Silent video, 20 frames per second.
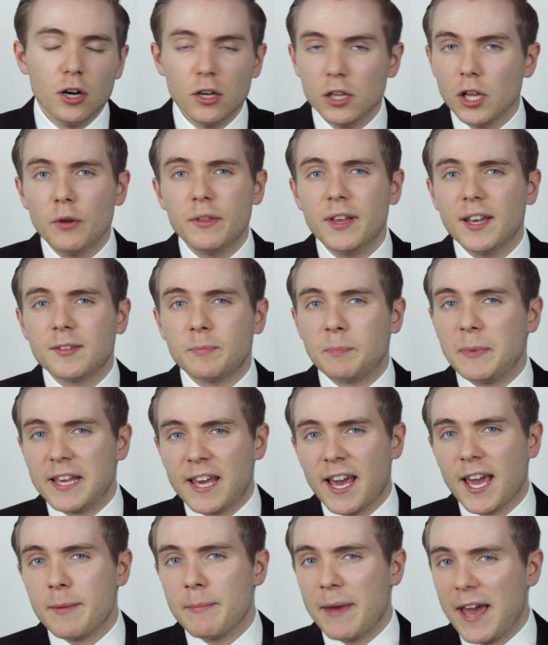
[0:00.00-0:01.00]
although this
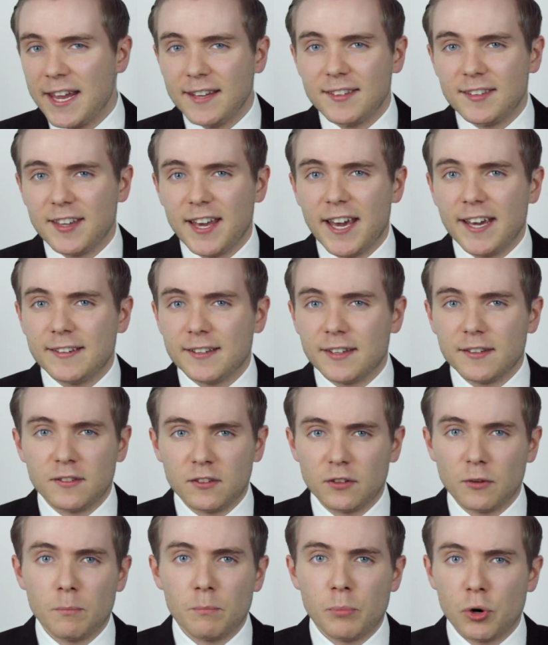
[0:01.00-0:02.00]
became 88 at
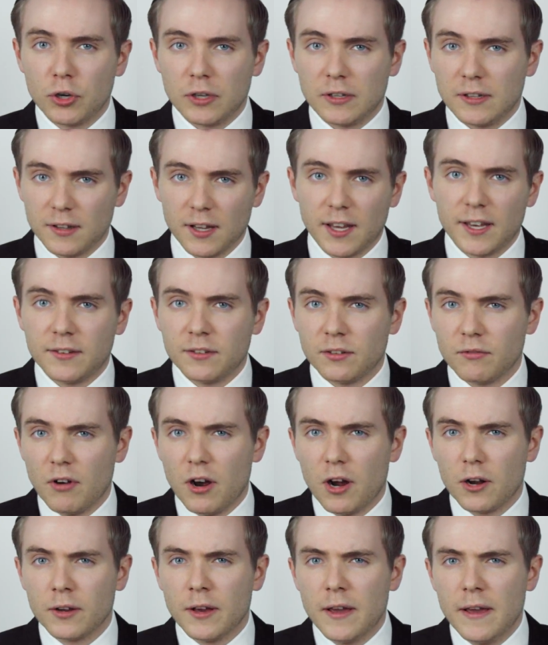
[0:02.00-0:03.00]
some point later
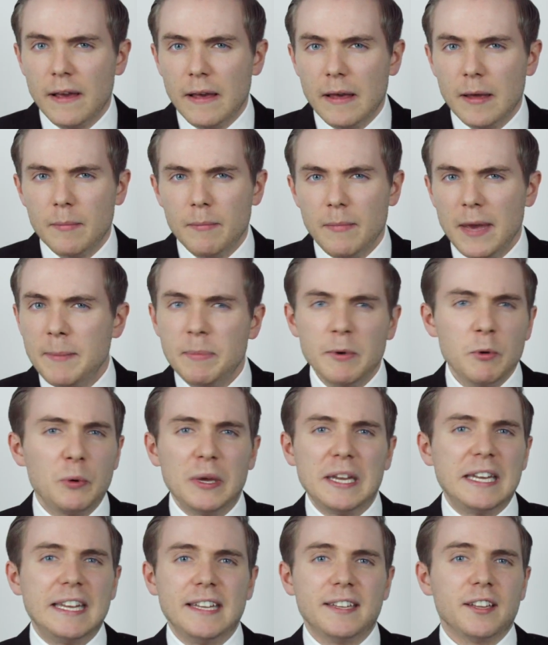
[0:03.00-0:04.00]
on. Maybe
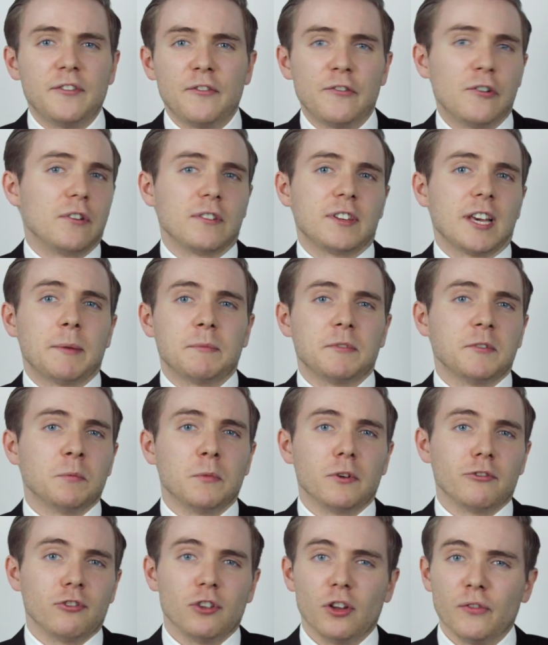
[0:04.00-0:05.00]
we needed 4 times as
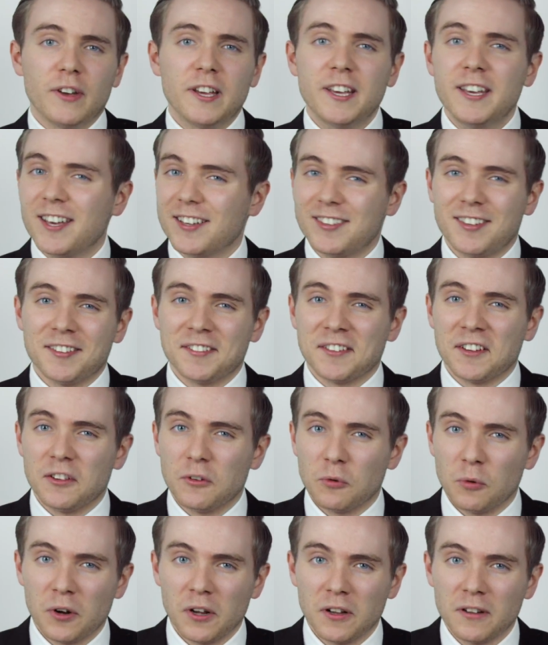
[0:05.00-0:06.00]
much love and kisses in
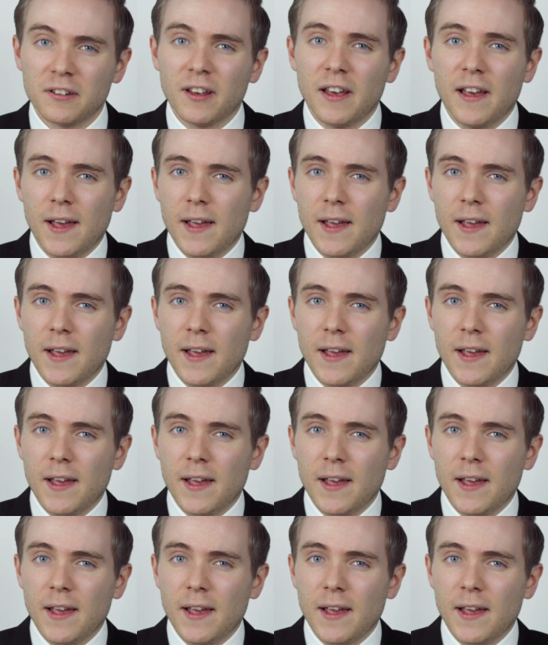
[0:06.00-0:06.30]
the world.